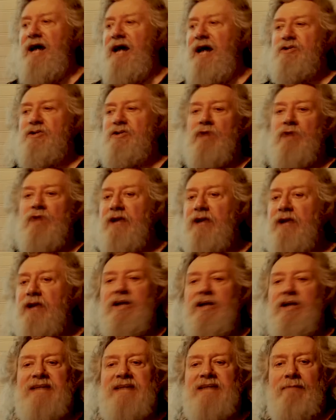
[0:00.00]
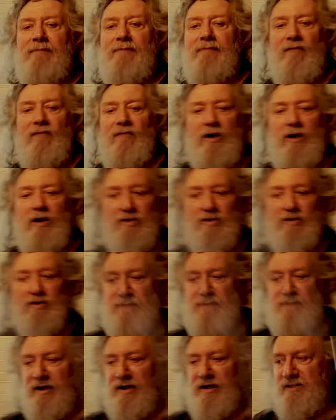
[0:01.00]
is a really good example of one of those
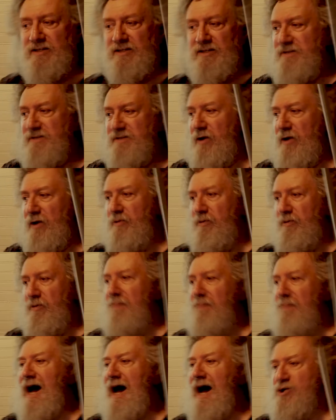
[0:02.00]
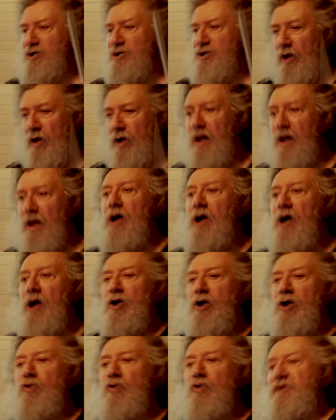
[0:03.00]
buildings that was built with a module
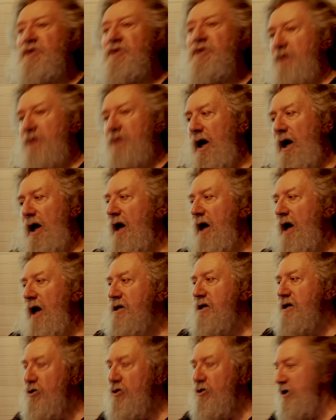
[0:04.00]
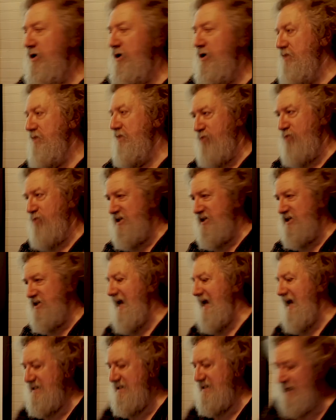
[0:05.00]
whose unit was
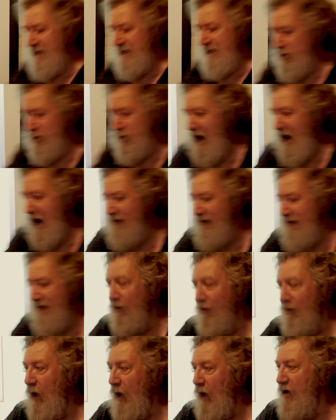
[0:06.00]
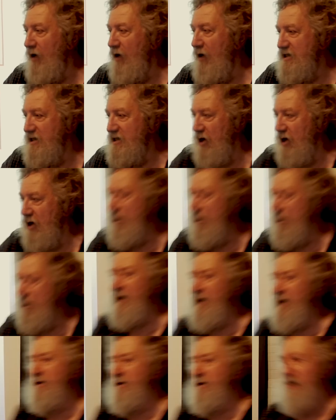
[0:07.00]
precisely derived from where it is
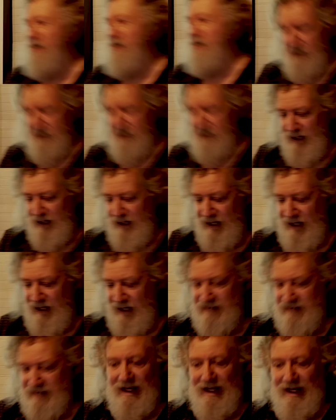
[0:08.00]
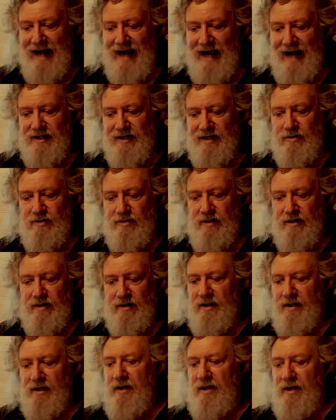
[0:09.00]
located as a latitude
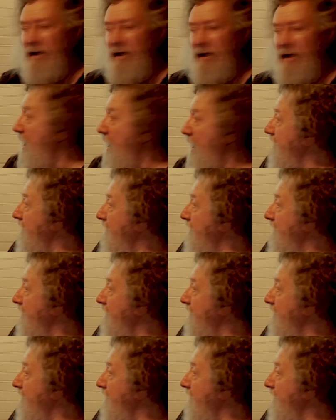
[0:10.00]
on the